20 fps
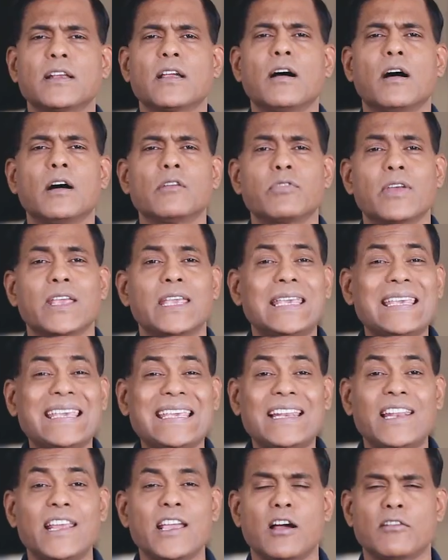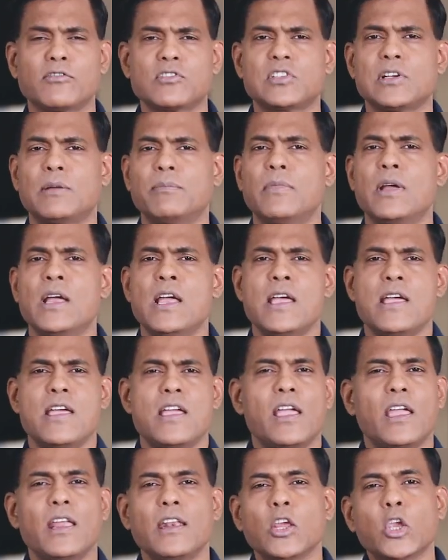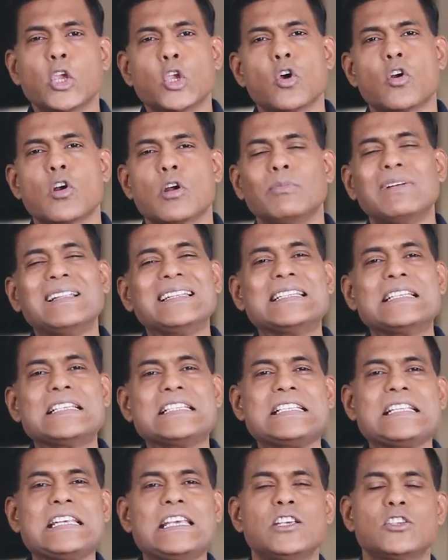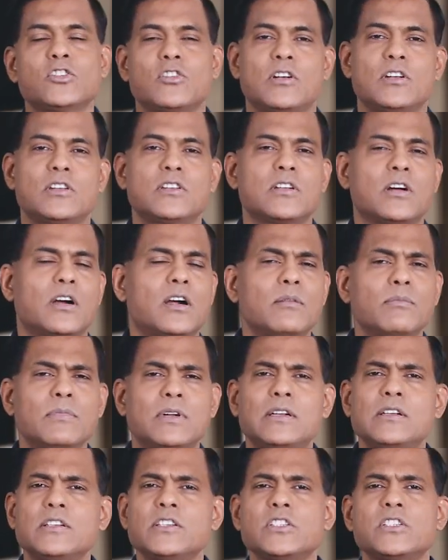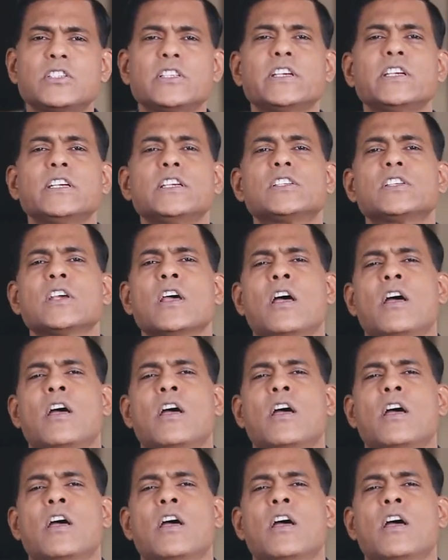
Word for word: in God for healing of some incurable disease or a terminal disease